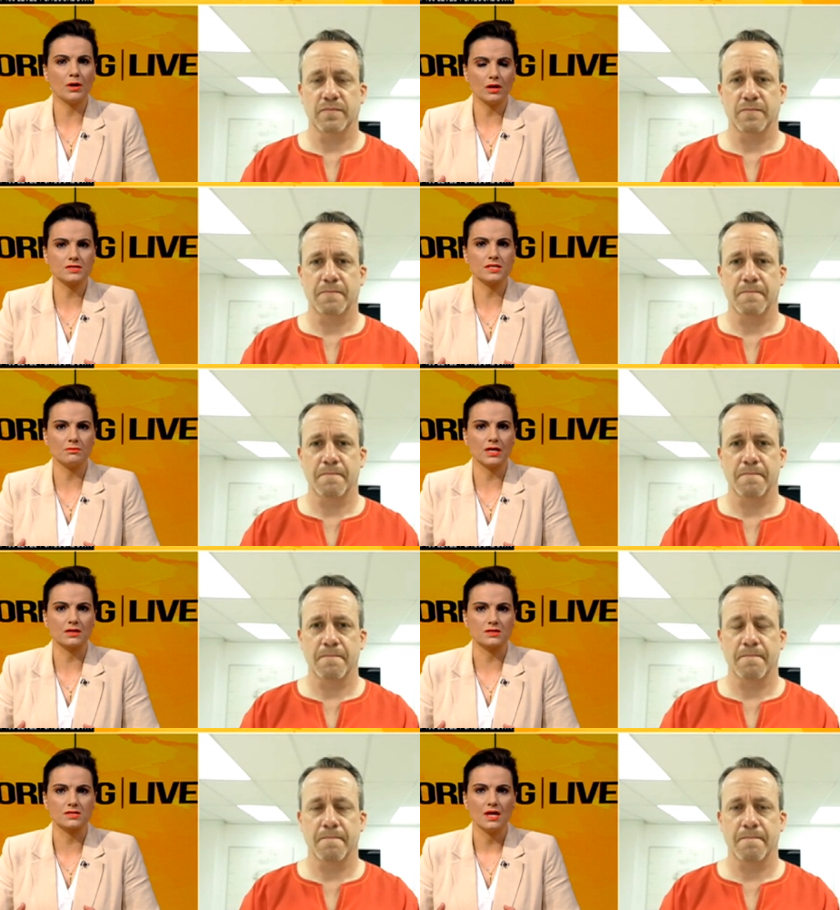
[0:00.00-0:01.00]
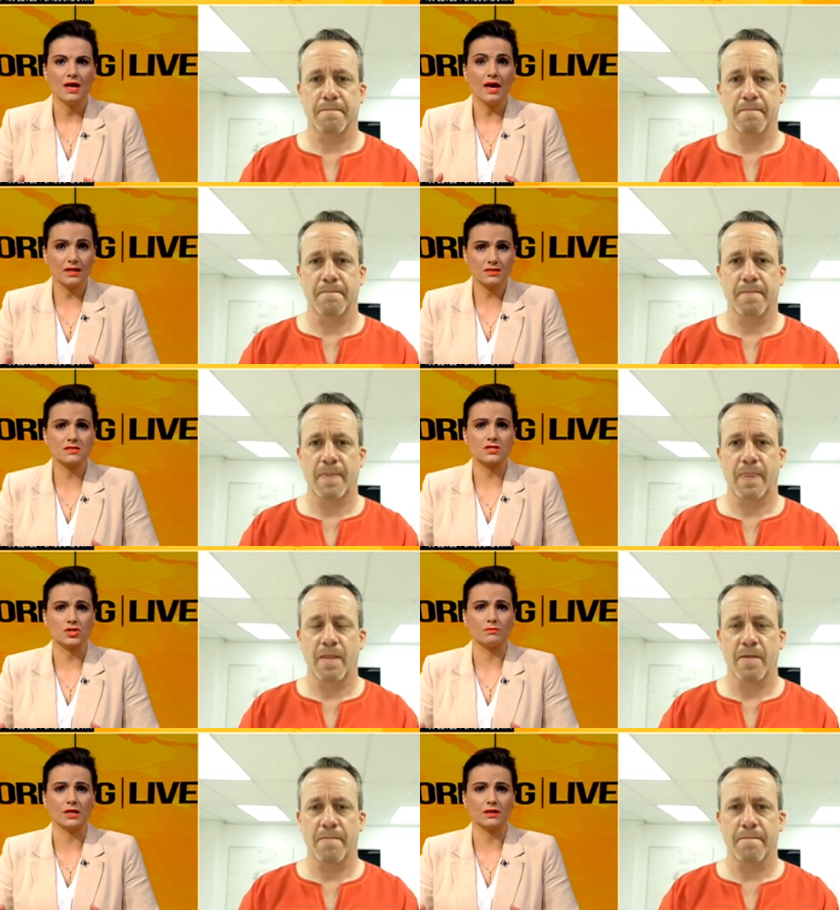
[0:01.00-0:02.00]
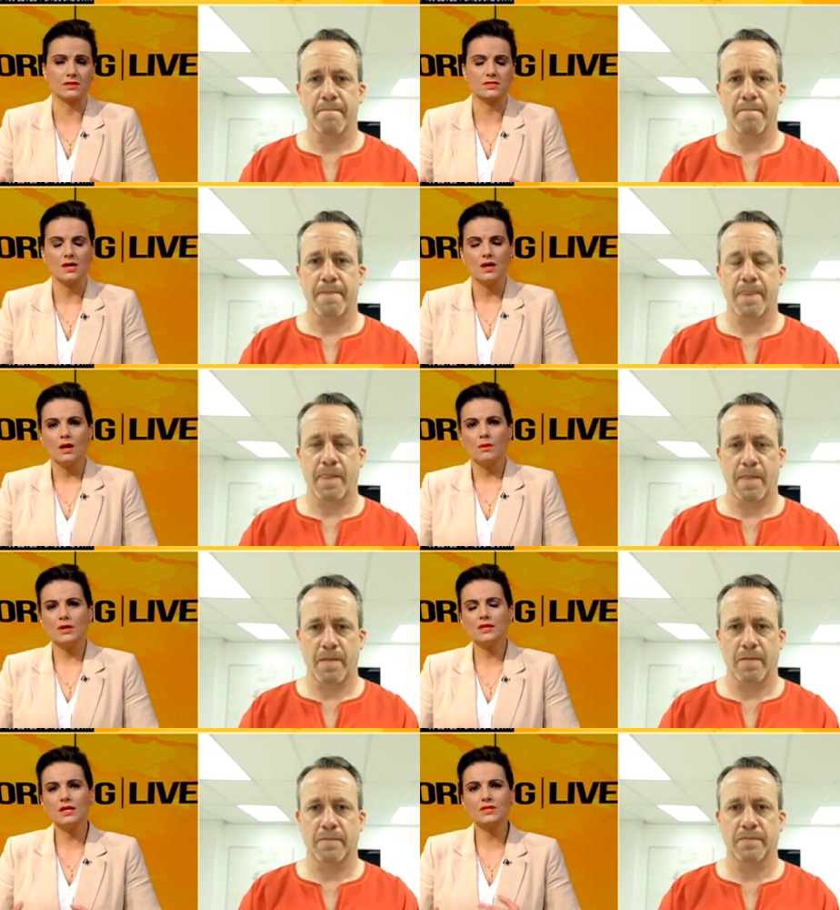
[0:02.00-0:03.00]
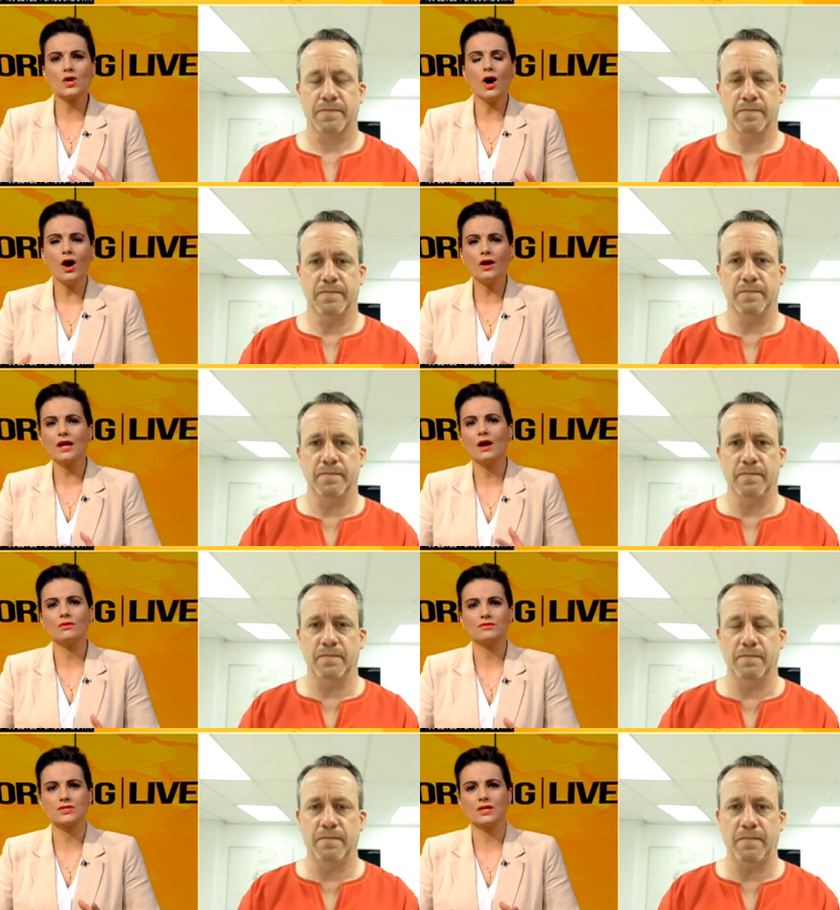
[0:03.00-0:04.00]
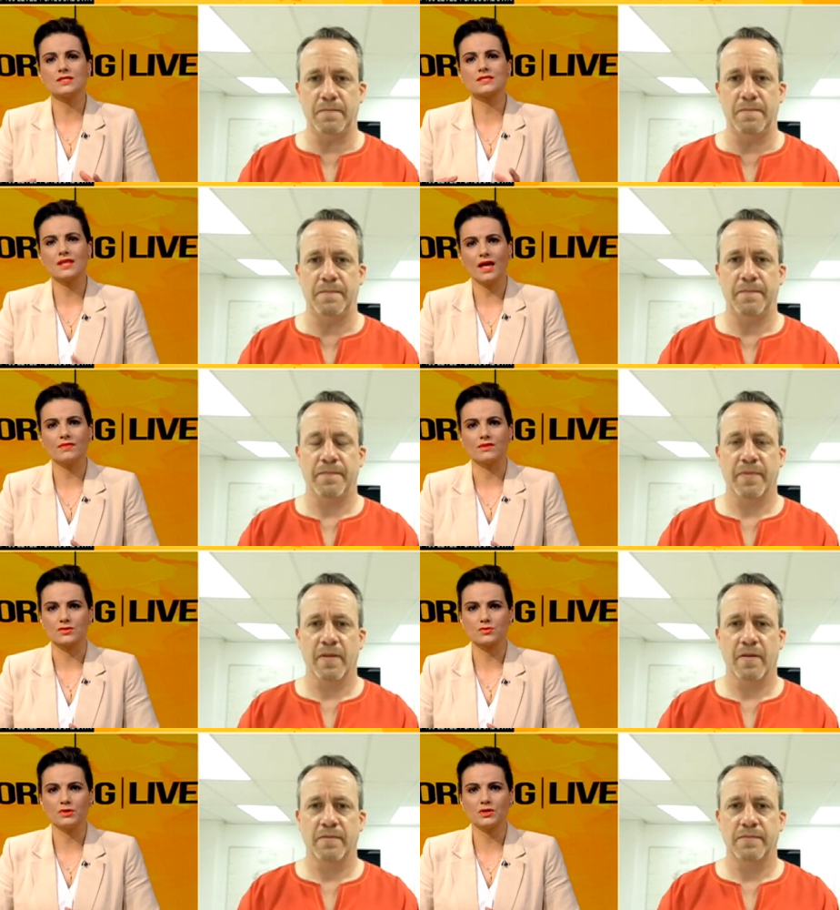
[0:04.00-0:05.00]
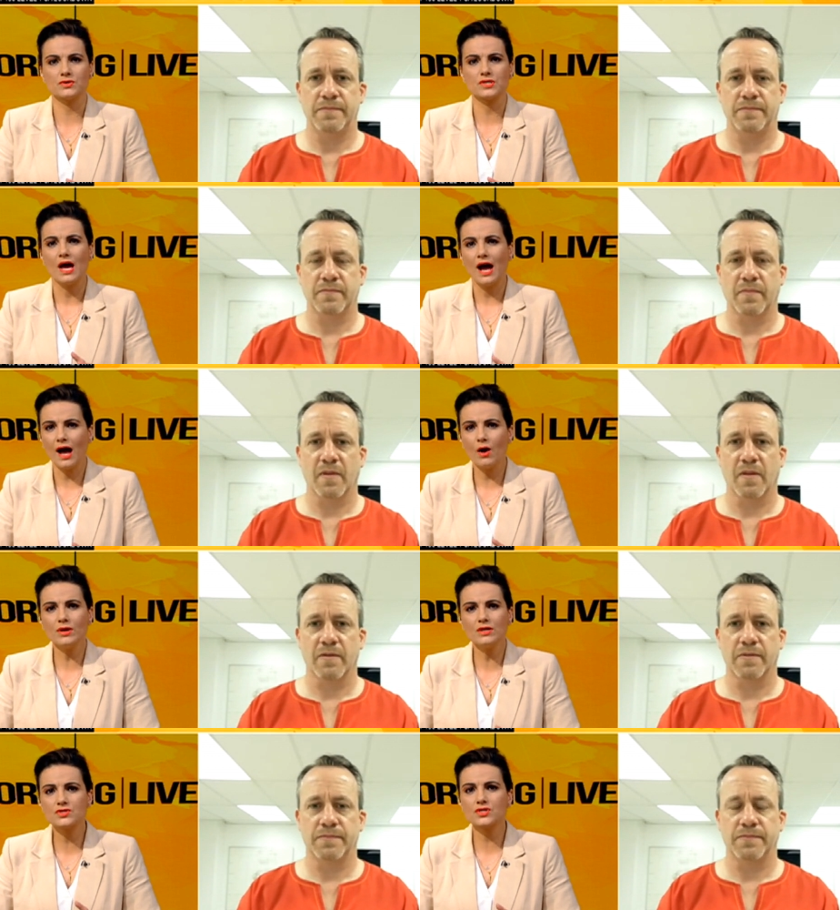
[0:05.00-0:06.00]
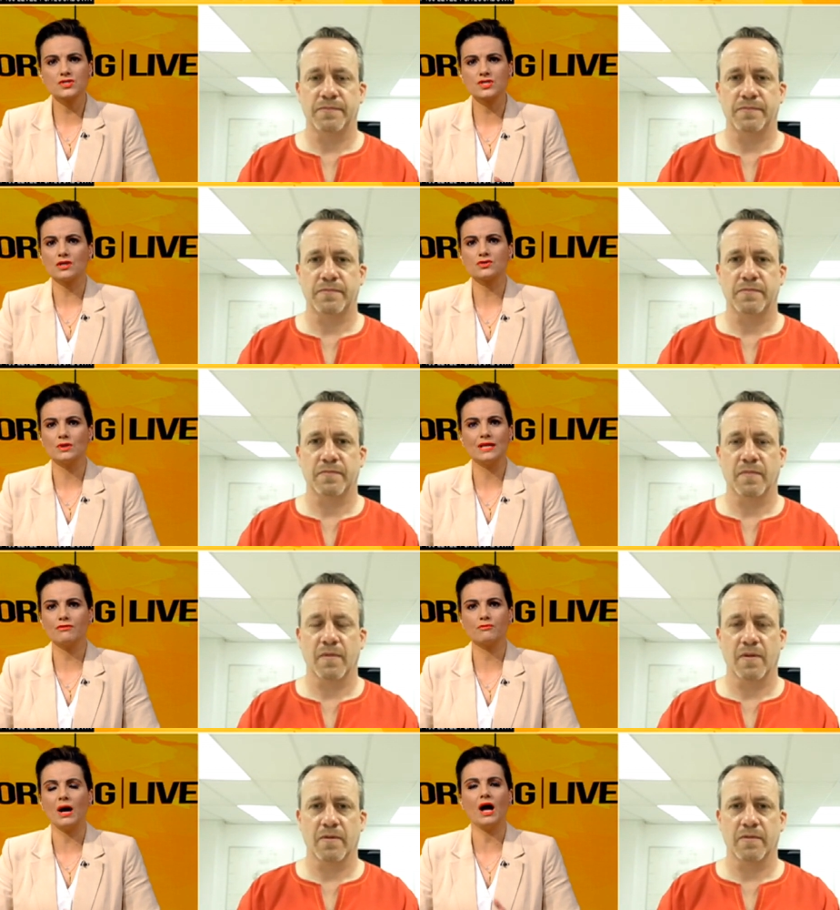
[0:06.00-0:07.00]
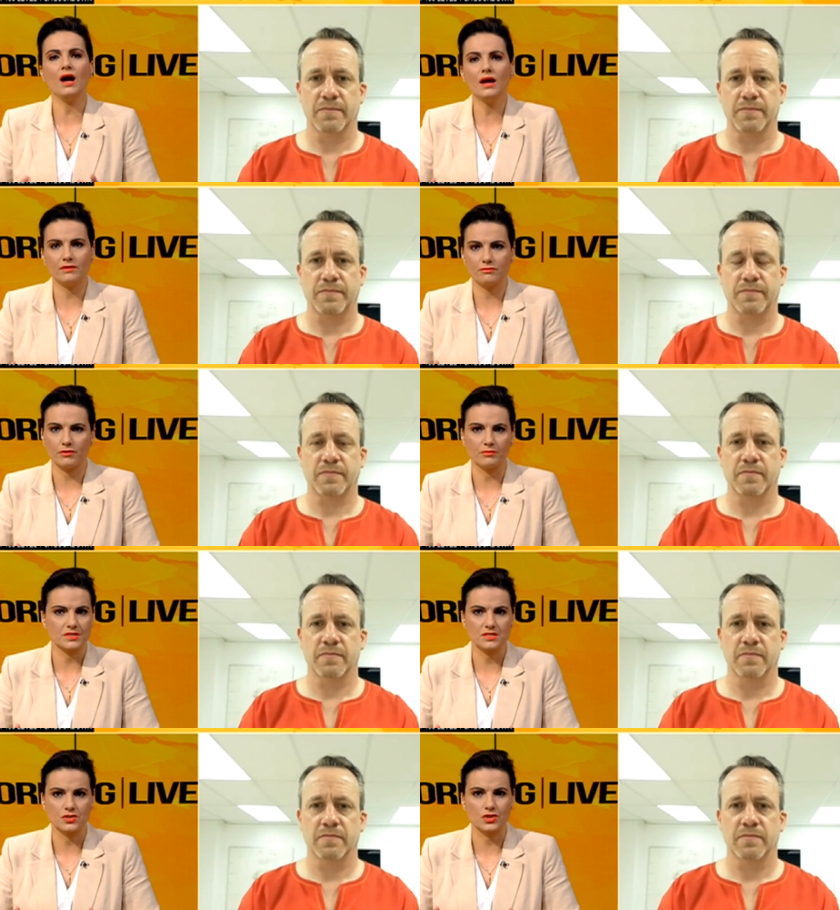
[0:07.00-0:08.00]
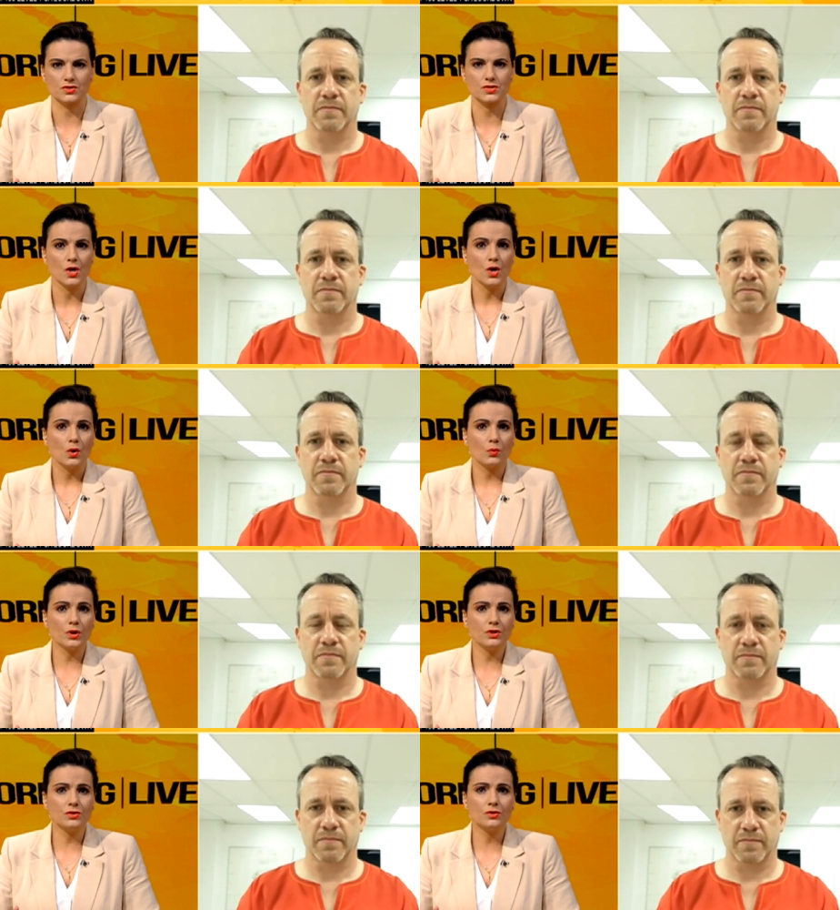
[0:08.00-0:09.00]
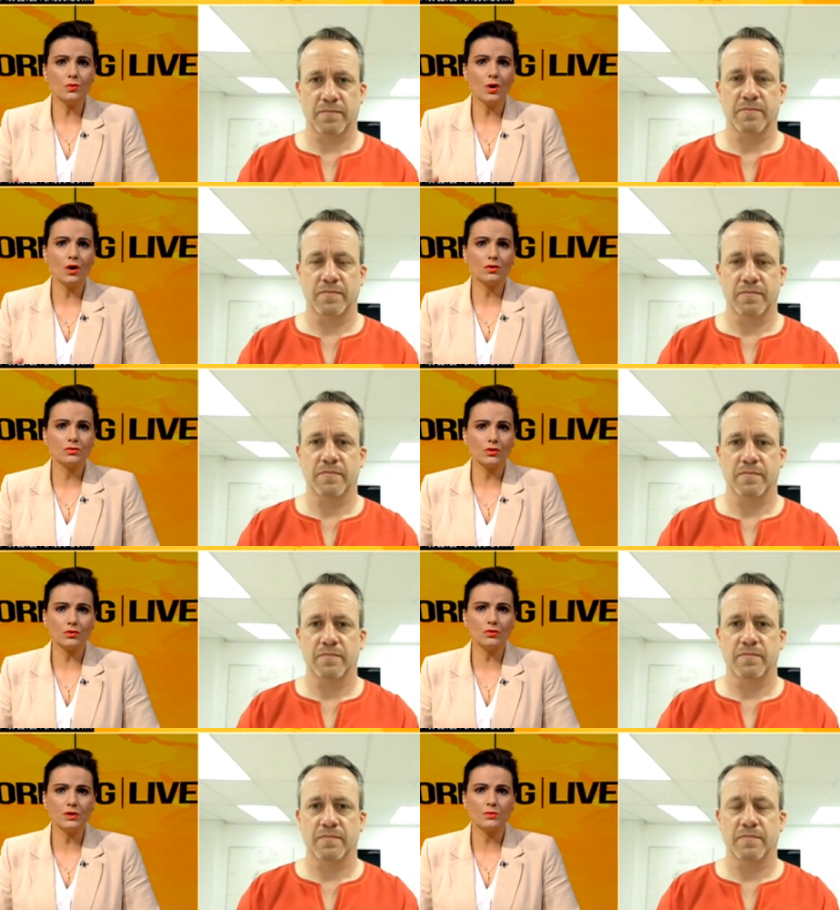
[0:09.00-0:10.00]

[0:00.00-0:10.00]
Speaker 1: by policymakers and decision makers. It's hard, however, to understand this because how is COSATU left behind from decisions when you are not